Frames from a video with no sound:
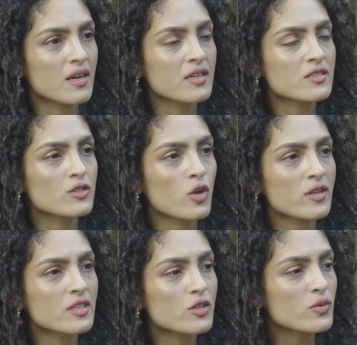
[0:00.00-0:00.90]
it's
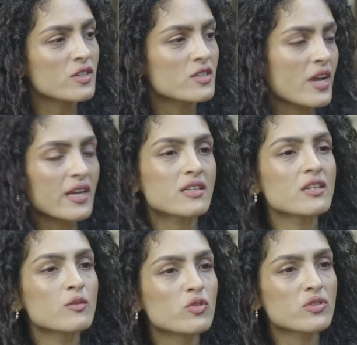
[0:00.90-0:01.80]
not that you reject
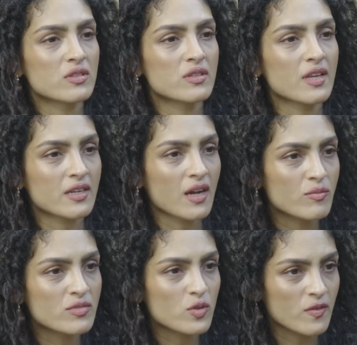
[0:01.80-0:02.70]
an emotion that
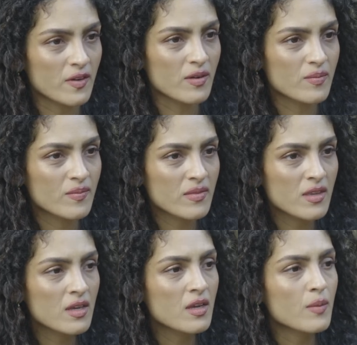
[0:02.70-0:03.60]
comes over.
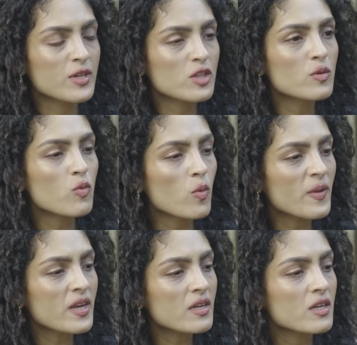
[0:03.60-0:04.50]
But the
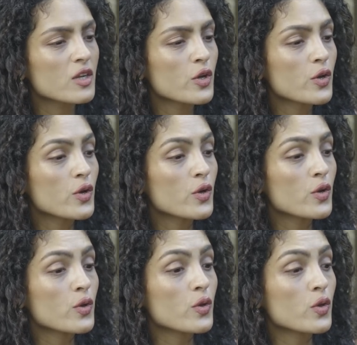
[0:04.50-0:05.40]
moment
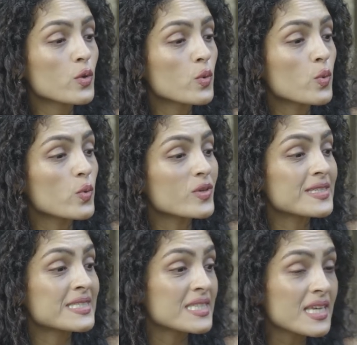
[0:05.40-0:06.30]
you
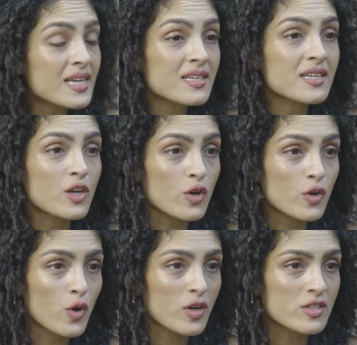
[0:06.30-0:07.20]
see it and
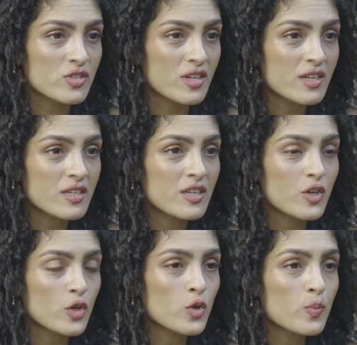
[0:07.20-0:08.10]
acknowledge it,
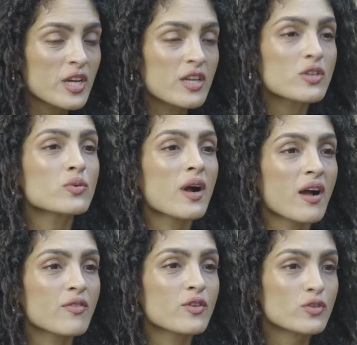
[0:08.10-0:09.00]
you begin to
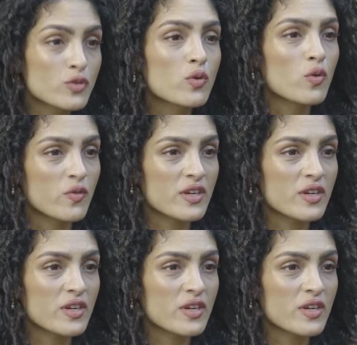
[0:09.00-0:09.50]
have control over